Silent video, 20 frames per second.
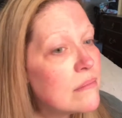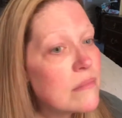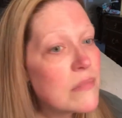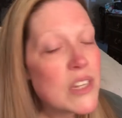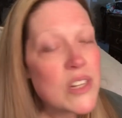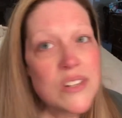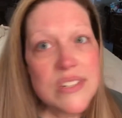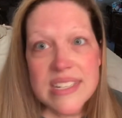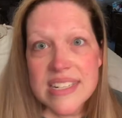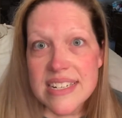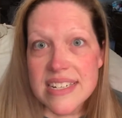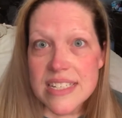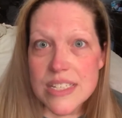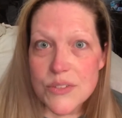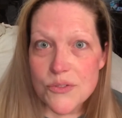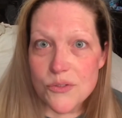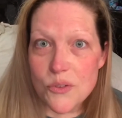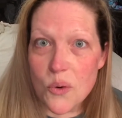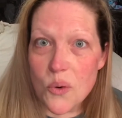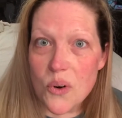
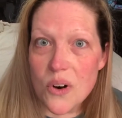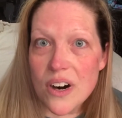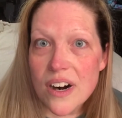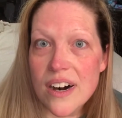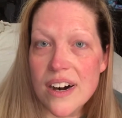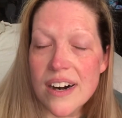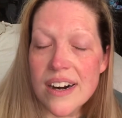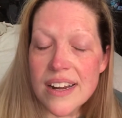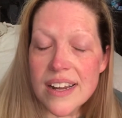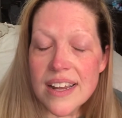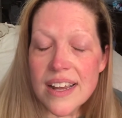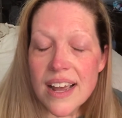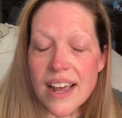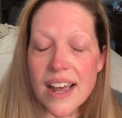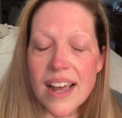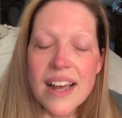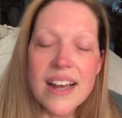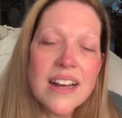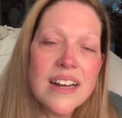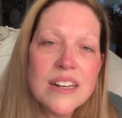uses for
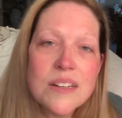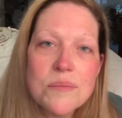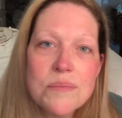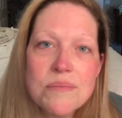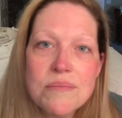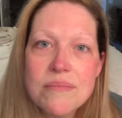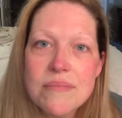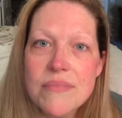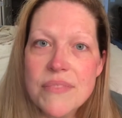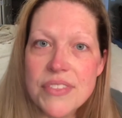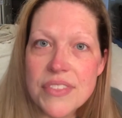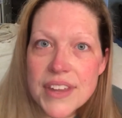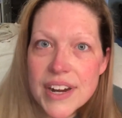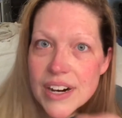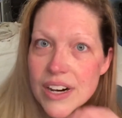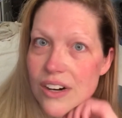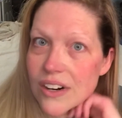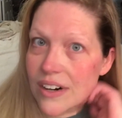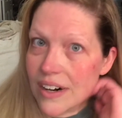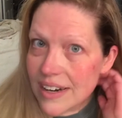
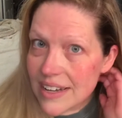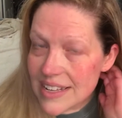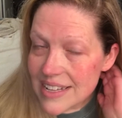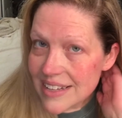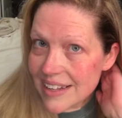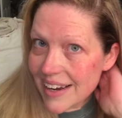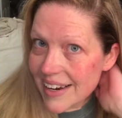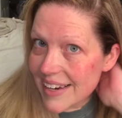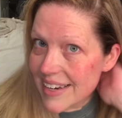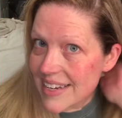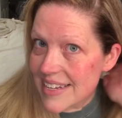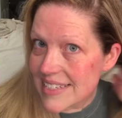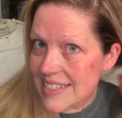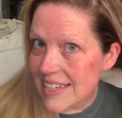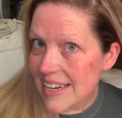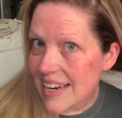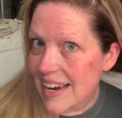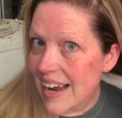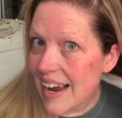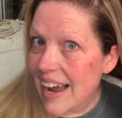their clients.
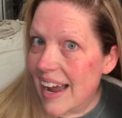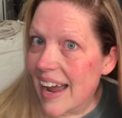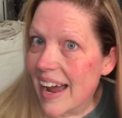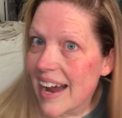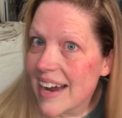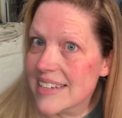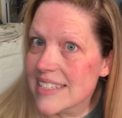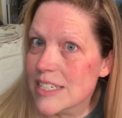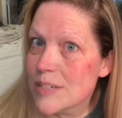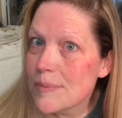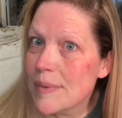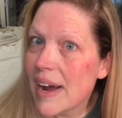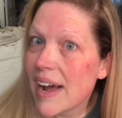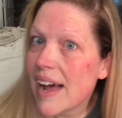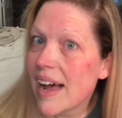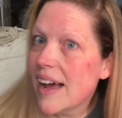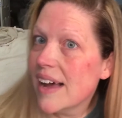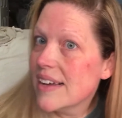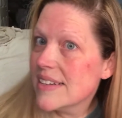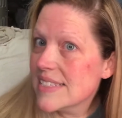And I asked
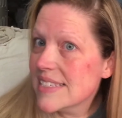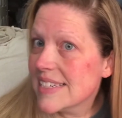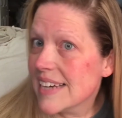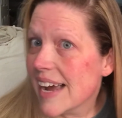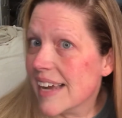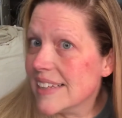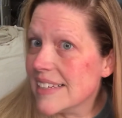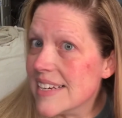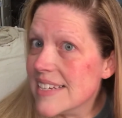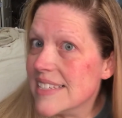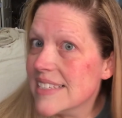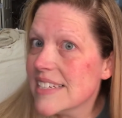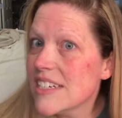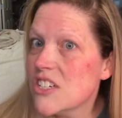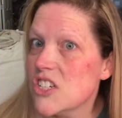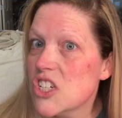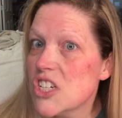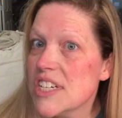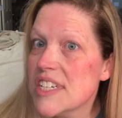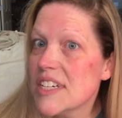my stylist,
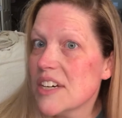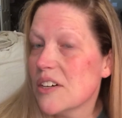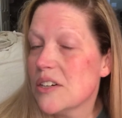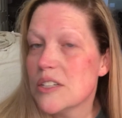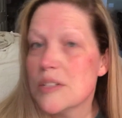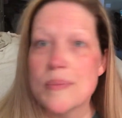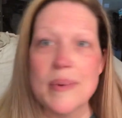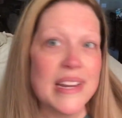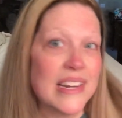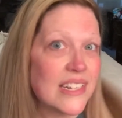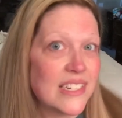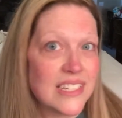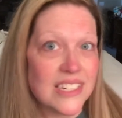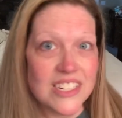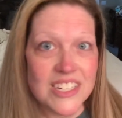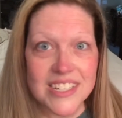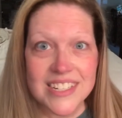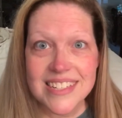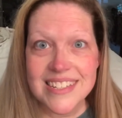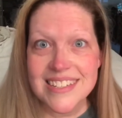and she told me to
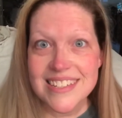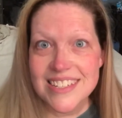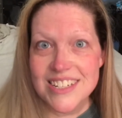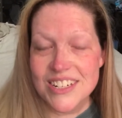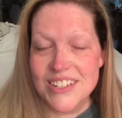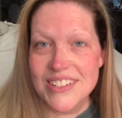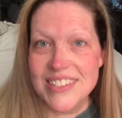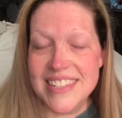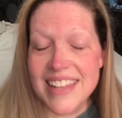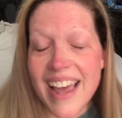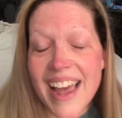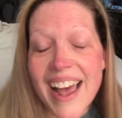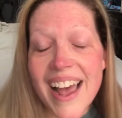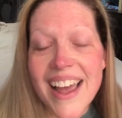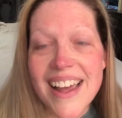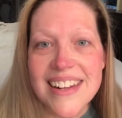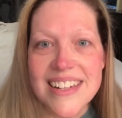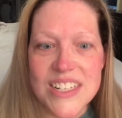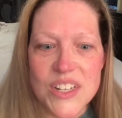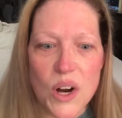just use
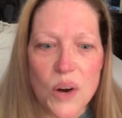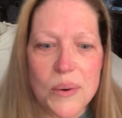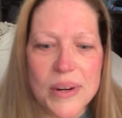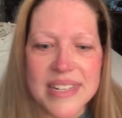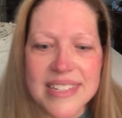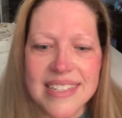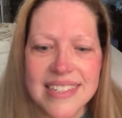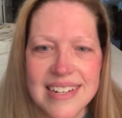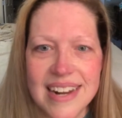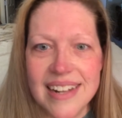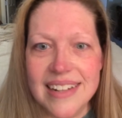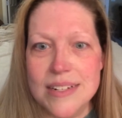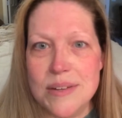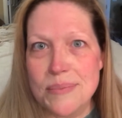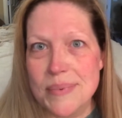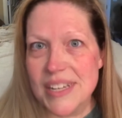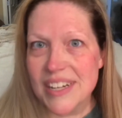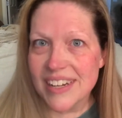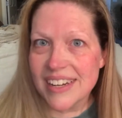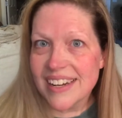that. And so I went to Sally
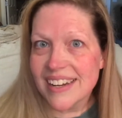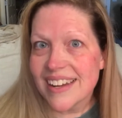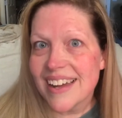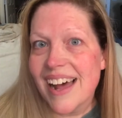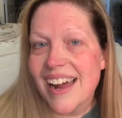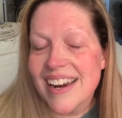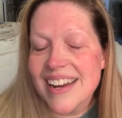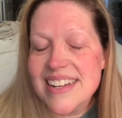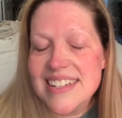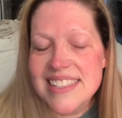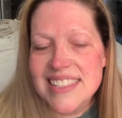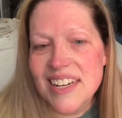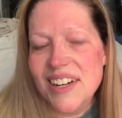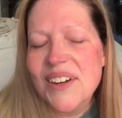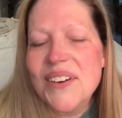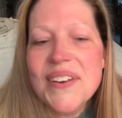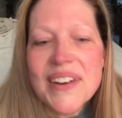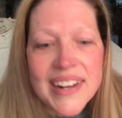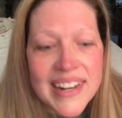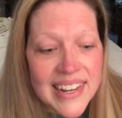Beauty and got it.
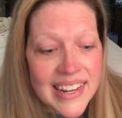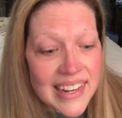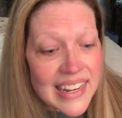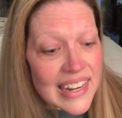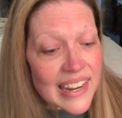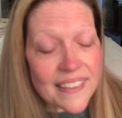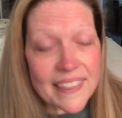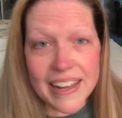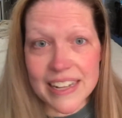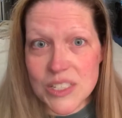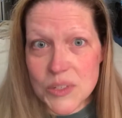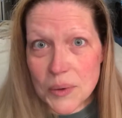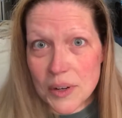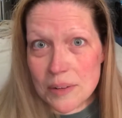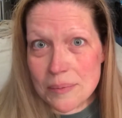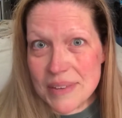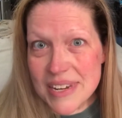So that's what I'm